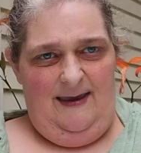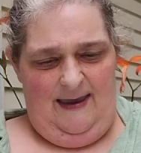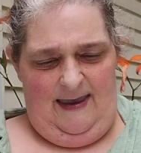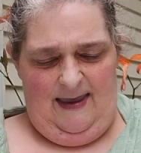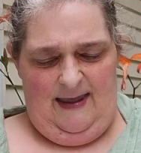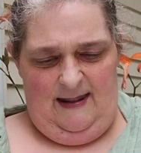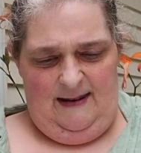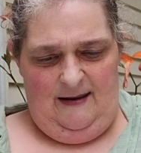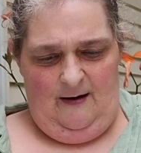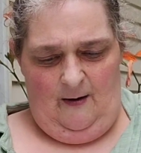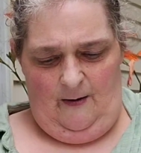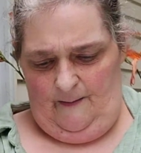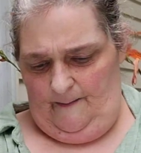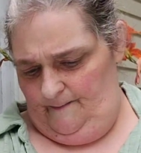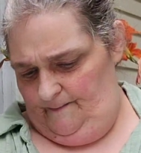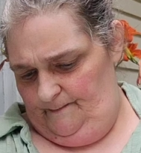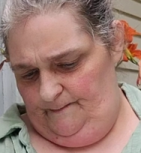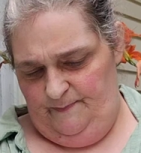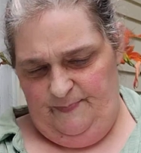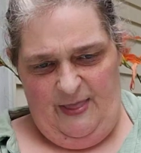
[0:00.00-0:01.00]
and
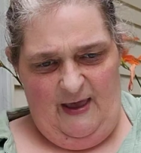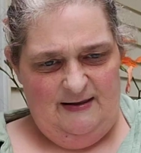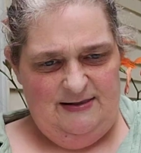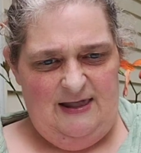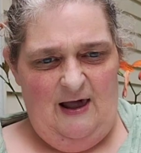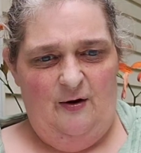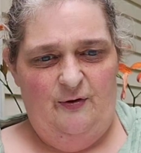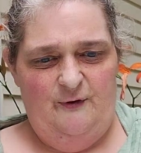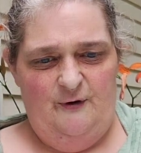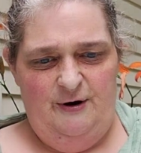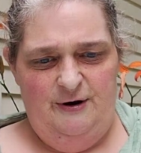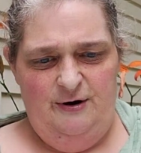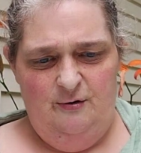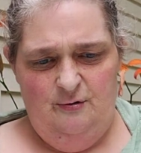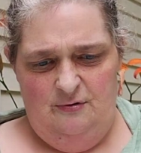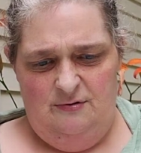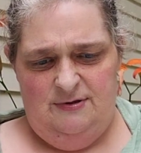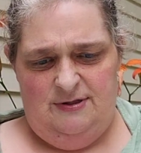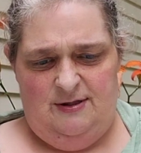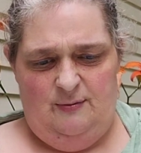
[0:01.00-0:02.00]
that's how they're
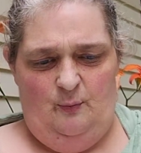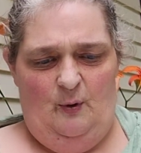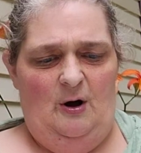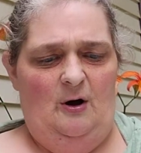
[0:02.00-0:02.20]
used.